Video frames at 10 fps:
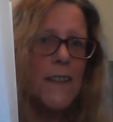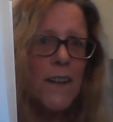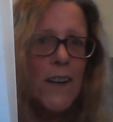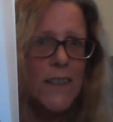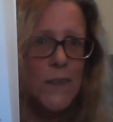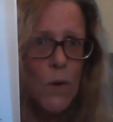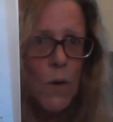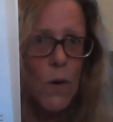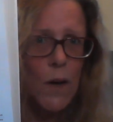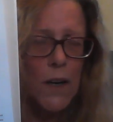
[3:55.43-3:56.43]
that I
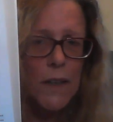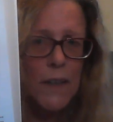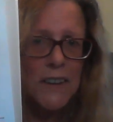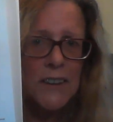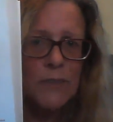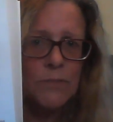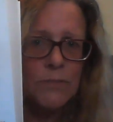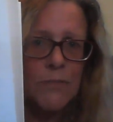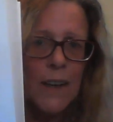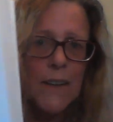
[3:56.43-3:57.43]
saw.
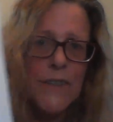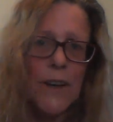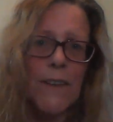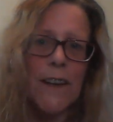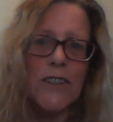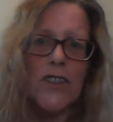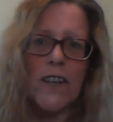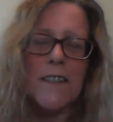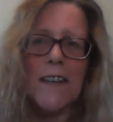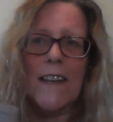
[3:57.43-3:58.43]
So that's
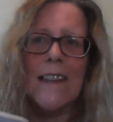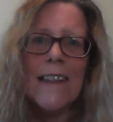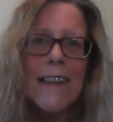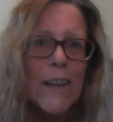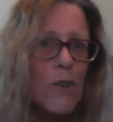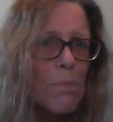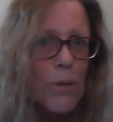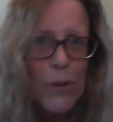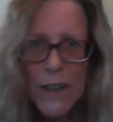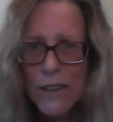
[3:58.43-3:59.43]
just a little
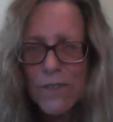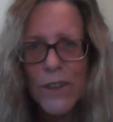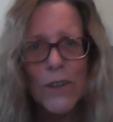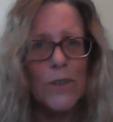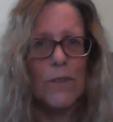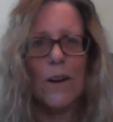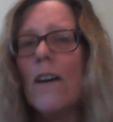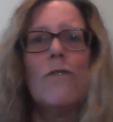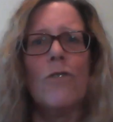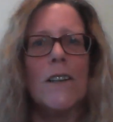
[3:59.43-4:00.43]
preview
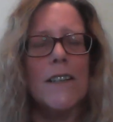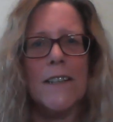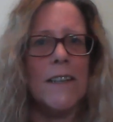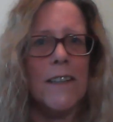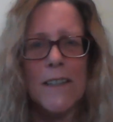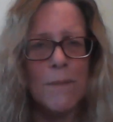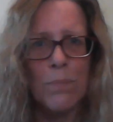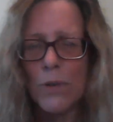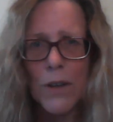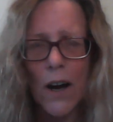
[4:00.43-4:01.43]
of what is in this
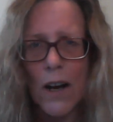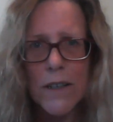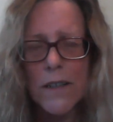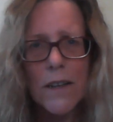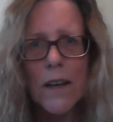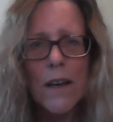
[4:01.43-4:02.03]
book, guys.